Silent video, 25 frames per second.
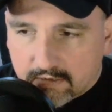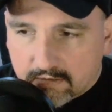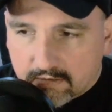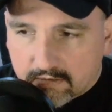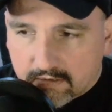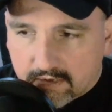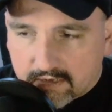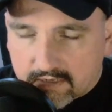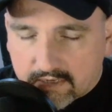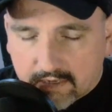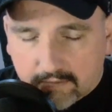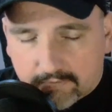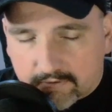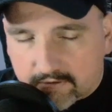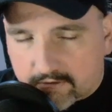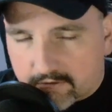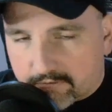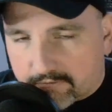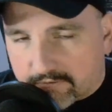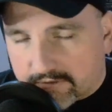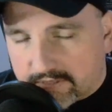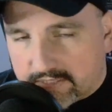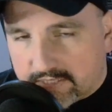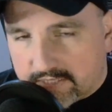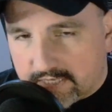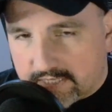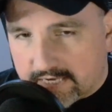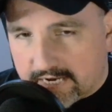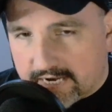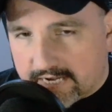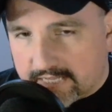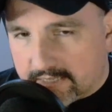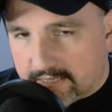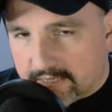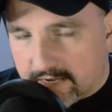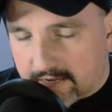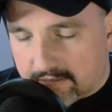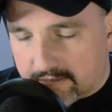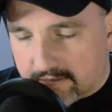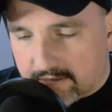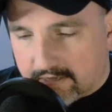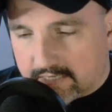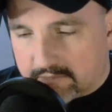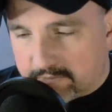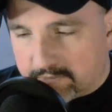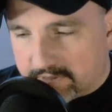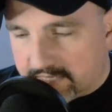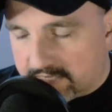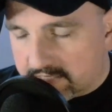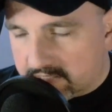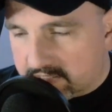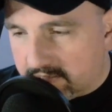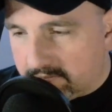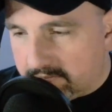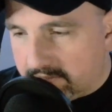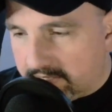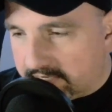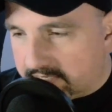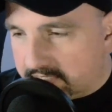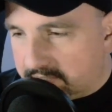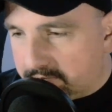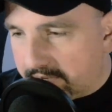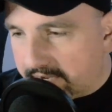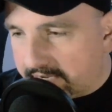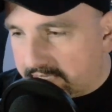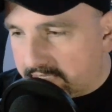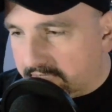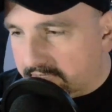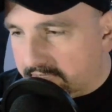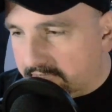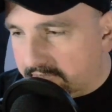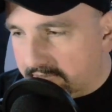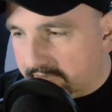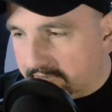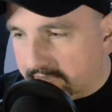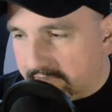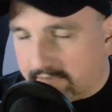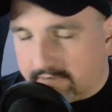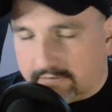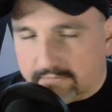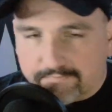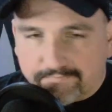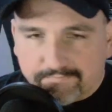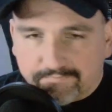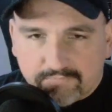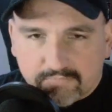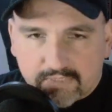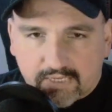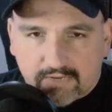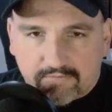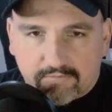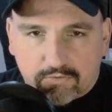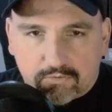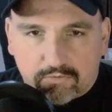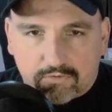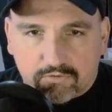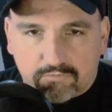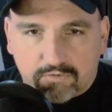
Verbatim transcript: a couple of cringy dialogue things, but that's to be expected. You know, David Gordon